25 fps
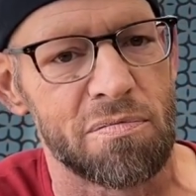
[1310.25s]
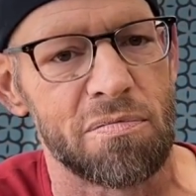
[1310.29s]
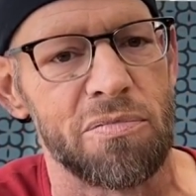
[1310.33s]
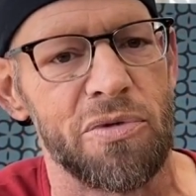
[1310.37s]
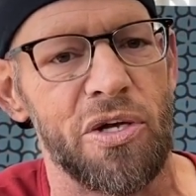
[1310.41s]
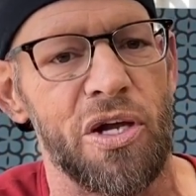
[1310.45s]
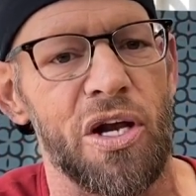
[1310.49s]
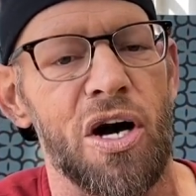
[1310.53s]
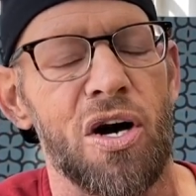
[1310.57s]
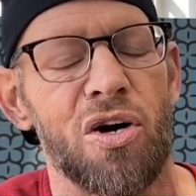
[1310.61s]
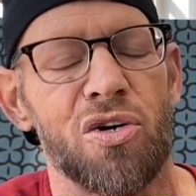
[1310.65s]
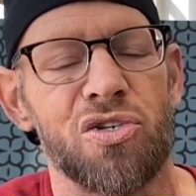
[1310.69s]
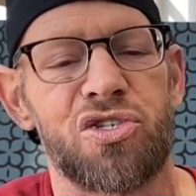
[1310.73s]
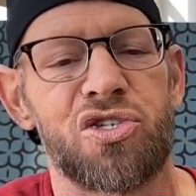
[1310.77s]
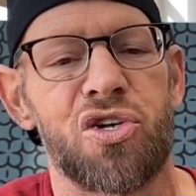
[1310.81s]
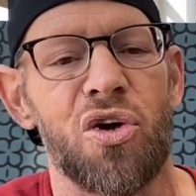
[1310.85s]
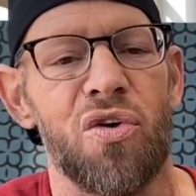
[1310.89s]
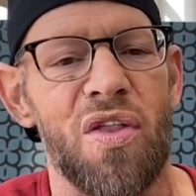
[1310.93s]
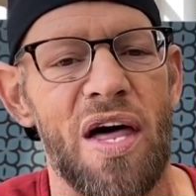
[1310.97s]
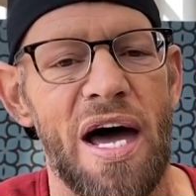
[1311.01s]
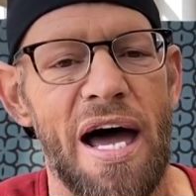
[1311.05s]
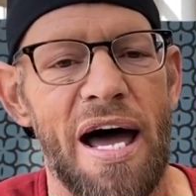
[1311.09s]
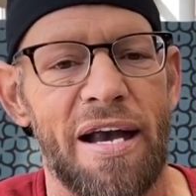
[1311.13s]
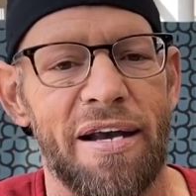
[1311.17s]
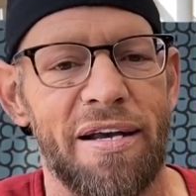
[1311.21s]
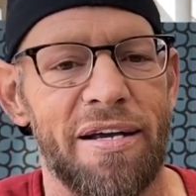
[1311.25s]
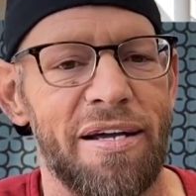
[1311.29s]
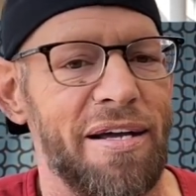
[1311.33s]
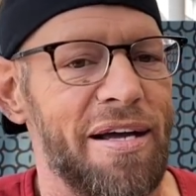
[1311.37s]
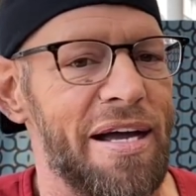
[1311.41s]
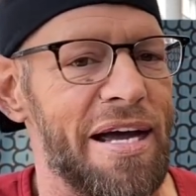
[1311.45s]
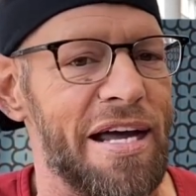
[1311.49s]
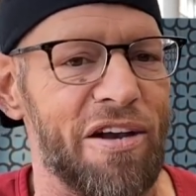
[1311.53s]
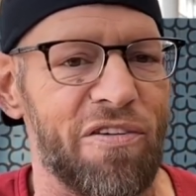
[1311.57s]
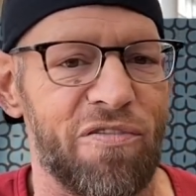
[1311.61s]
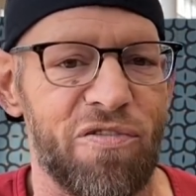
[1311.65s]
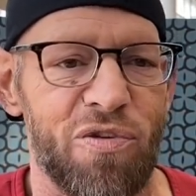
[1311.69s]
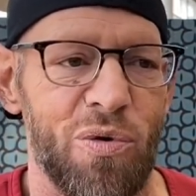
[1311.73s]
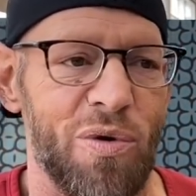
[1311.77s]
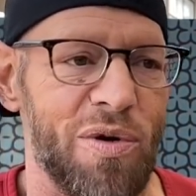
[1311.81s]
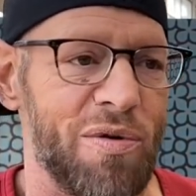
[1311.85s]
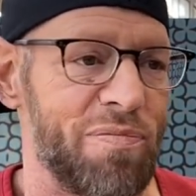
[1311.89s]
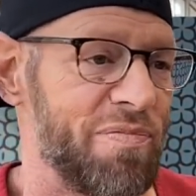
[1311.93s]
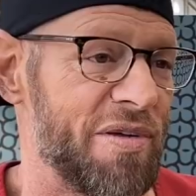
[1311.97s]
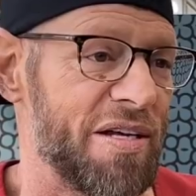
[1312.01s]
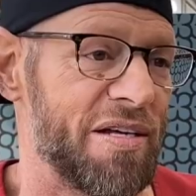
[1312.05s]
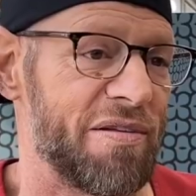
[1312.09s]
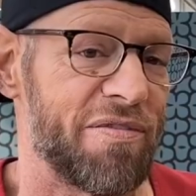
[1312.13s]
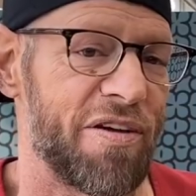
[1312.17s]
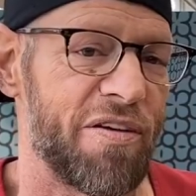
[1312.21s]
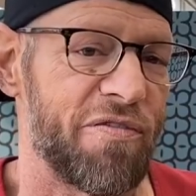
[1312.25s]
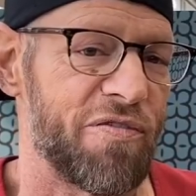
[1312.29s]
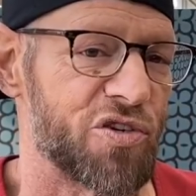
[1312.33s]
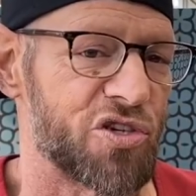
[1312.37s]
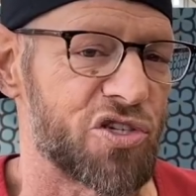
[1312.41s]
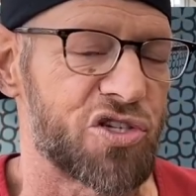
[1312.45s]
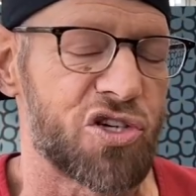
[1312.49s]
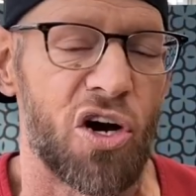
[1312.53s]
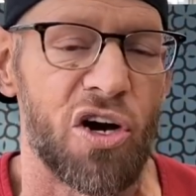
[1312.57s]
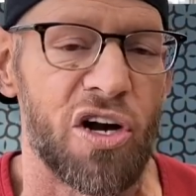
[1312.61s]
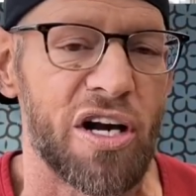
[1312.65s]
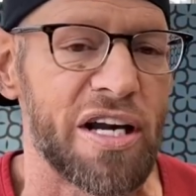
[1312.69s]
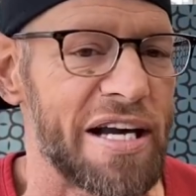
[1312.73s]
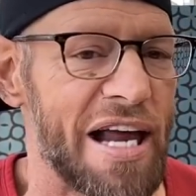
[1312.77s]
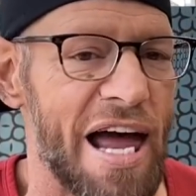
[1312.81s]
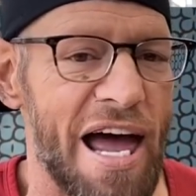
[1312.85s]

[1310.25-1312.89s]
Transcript: you know, so that, and if you're starting to